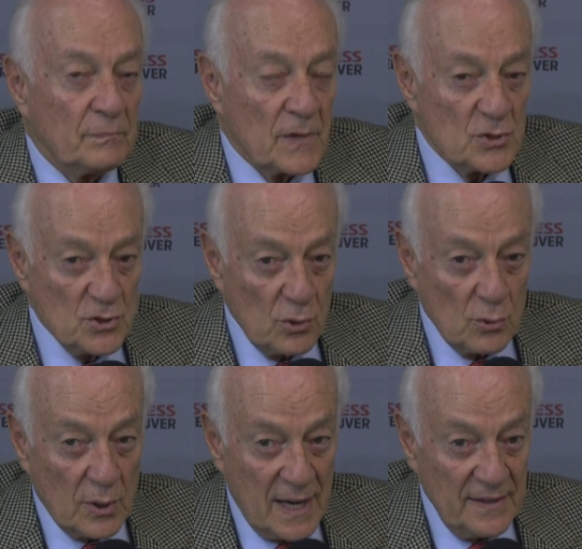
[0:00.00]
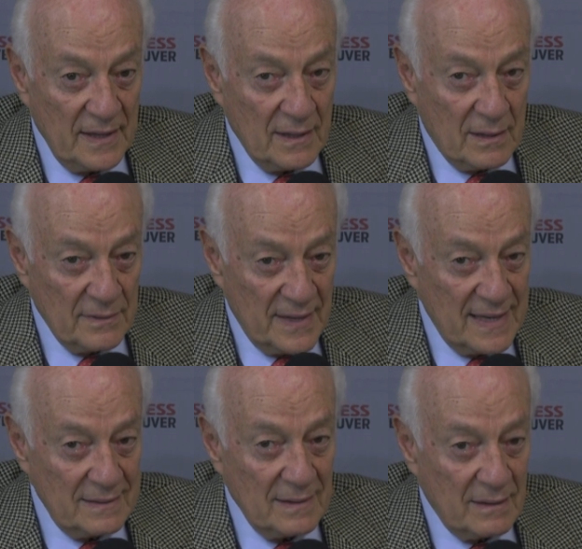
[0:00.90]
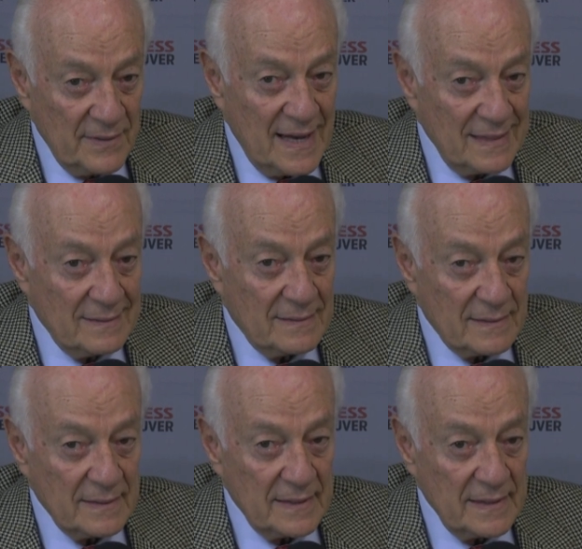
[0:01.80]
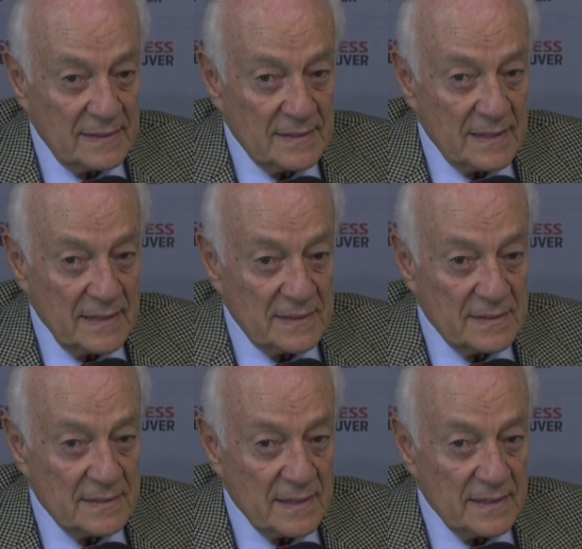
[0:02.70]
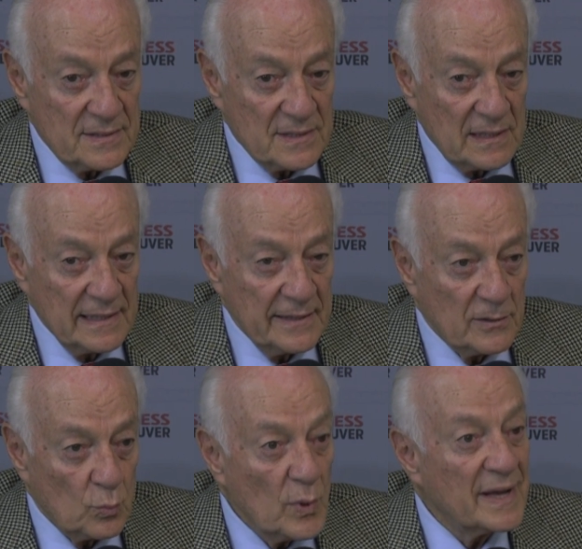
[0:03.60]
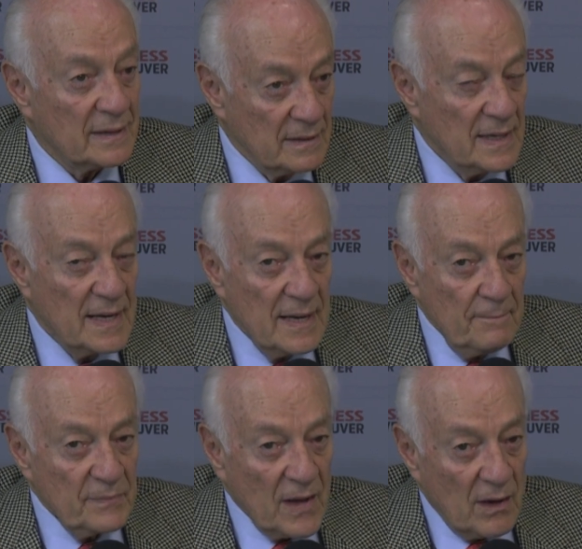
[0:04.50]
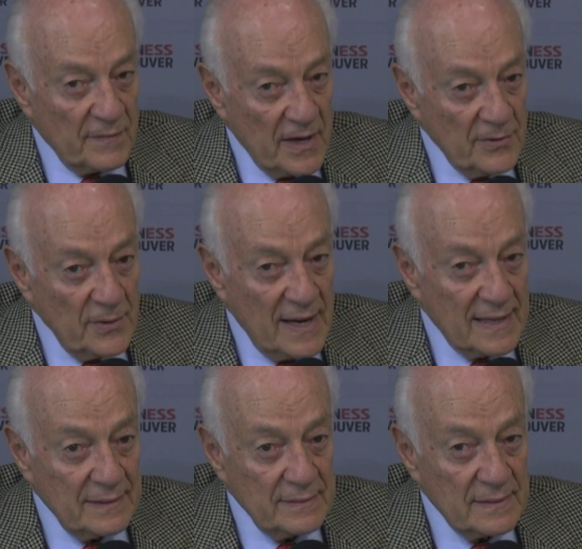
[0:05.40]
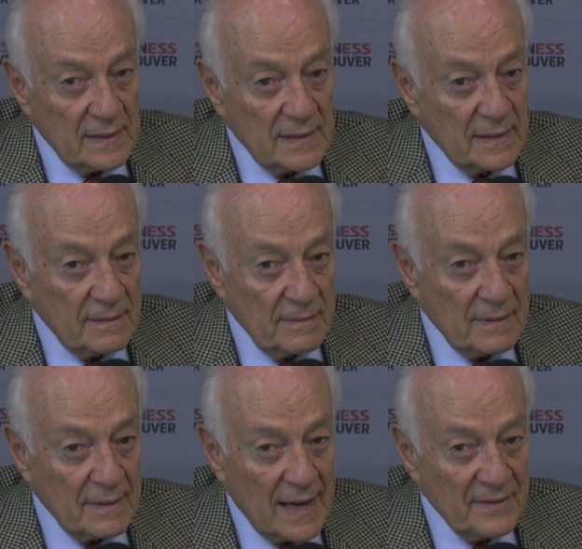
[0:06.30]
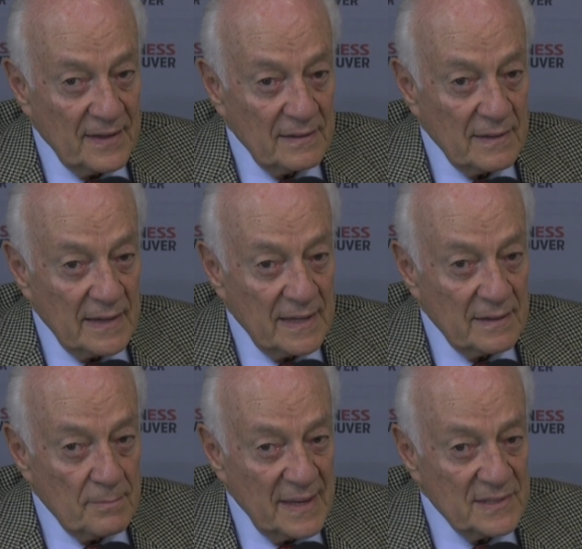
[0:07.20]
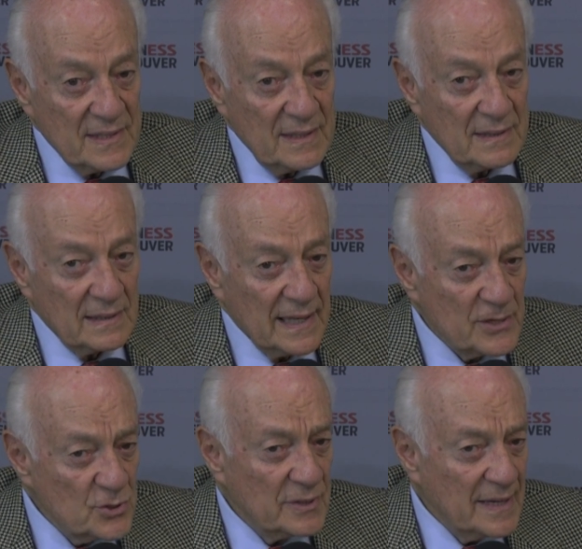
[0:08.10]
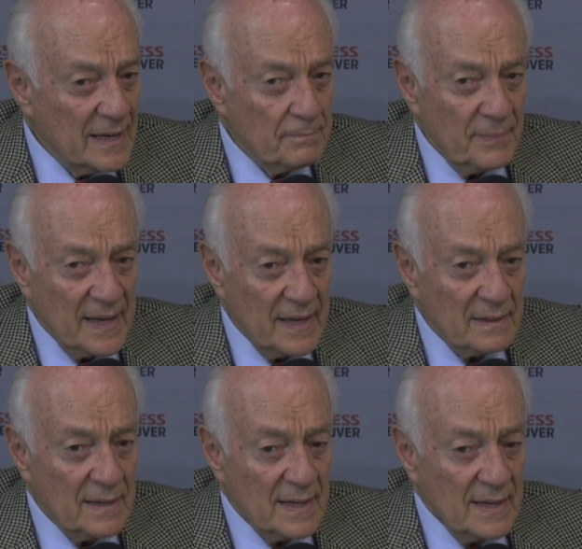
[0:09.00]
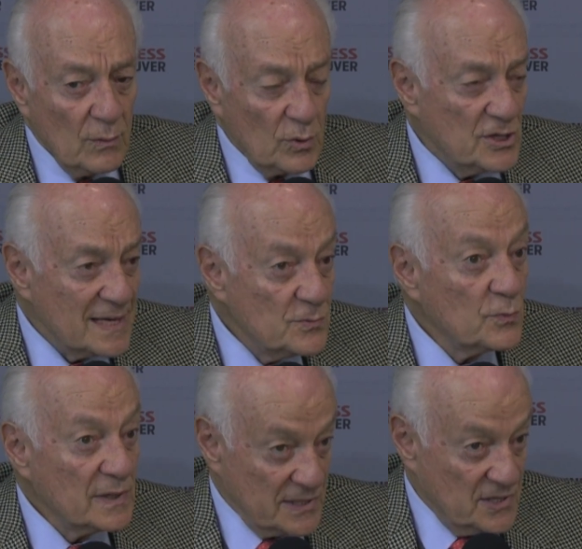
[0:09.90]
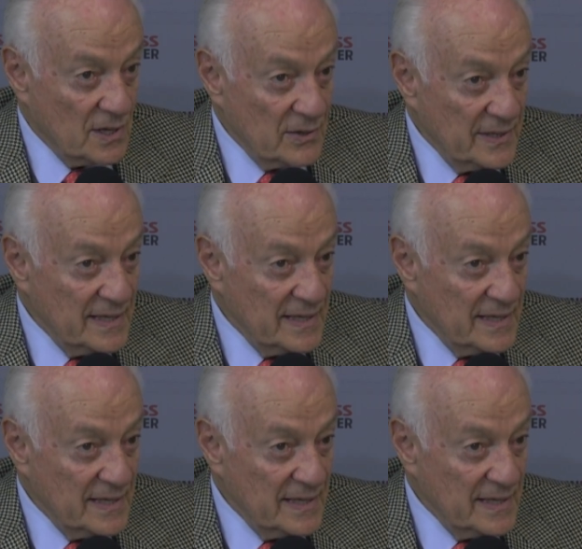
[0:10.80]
So I think on that it's a clear win. On the other hand, I think that in the Mexican election campaign, which hasn't really started